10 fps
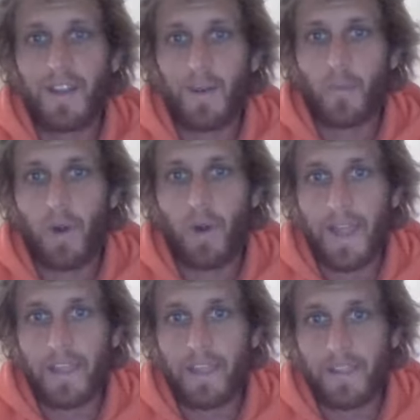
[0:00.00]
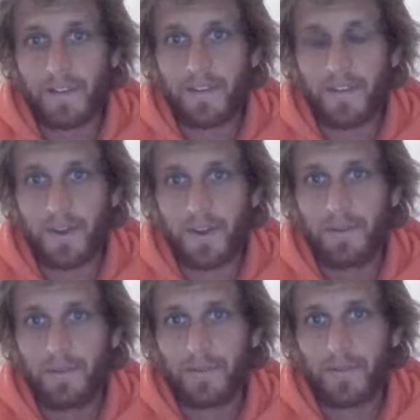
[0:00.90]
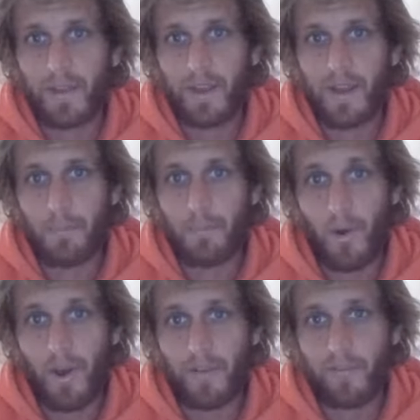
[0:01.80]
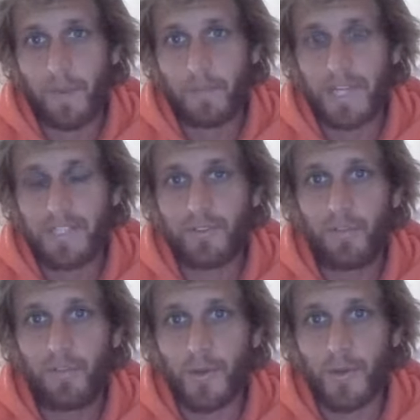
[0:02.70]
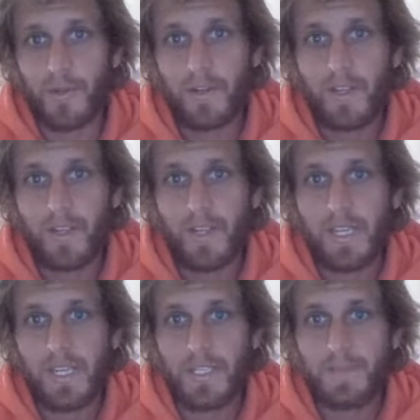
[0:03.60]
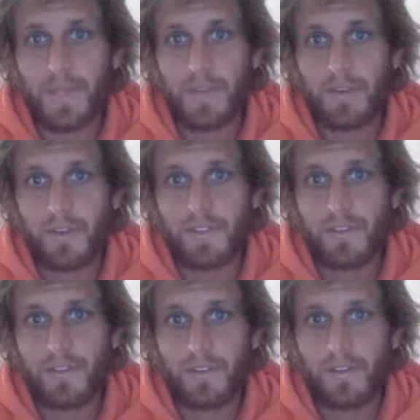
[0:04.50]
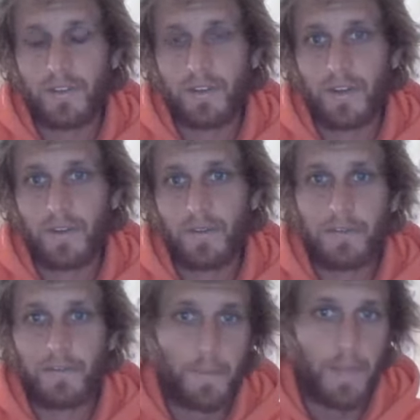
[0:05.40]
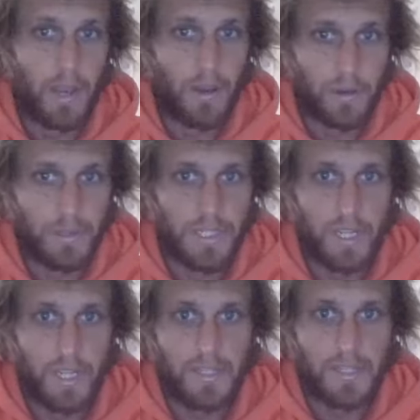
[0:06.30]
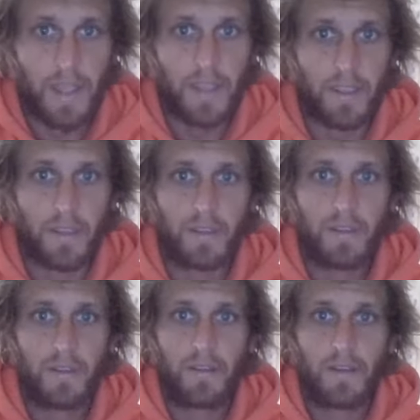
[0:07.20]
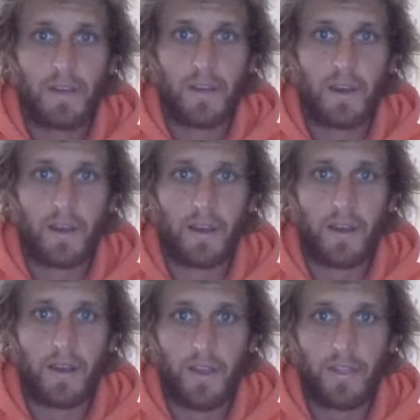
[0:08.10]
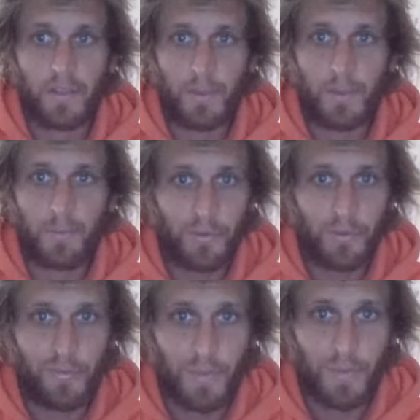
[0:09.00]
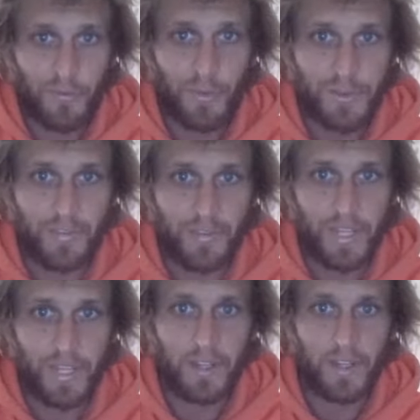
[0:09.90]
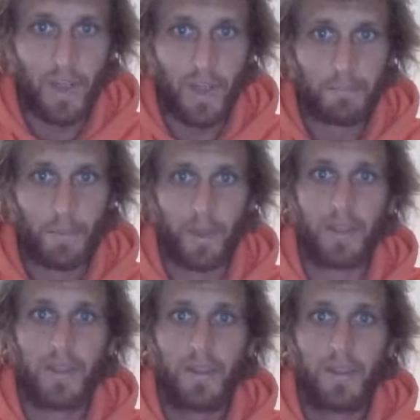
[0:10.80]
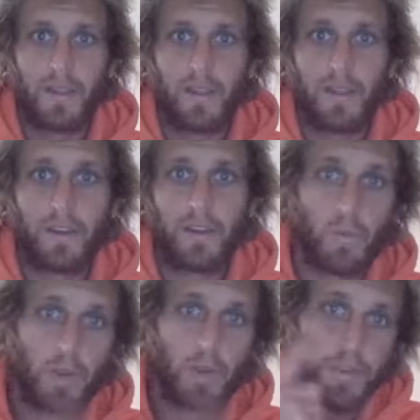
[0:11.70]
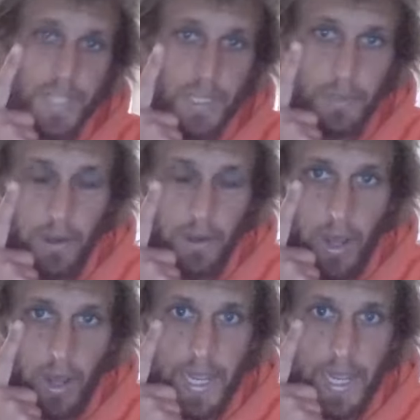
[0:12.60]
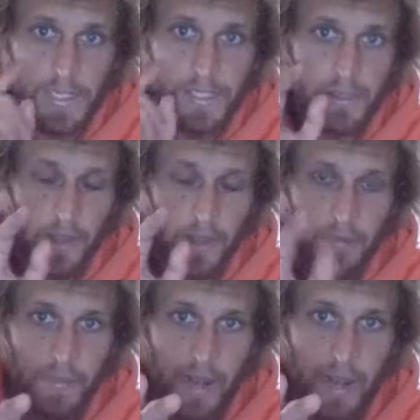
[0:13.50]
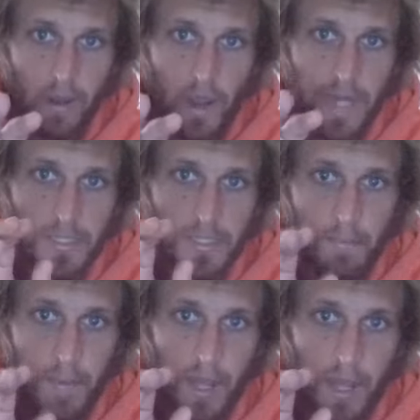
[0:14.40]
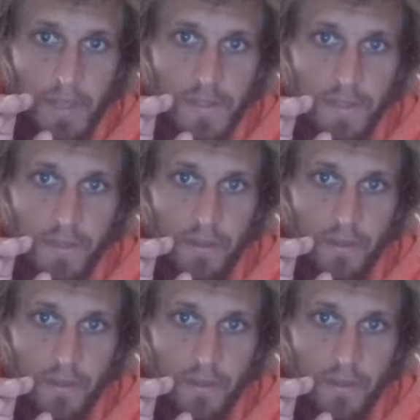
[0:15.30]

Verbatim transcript: Why eat, you know, uh, more high vibrational food is because you know remember I was just saying uh, I think we're pulled from the future via the light body. You know what you see with your eyes and that light is the past.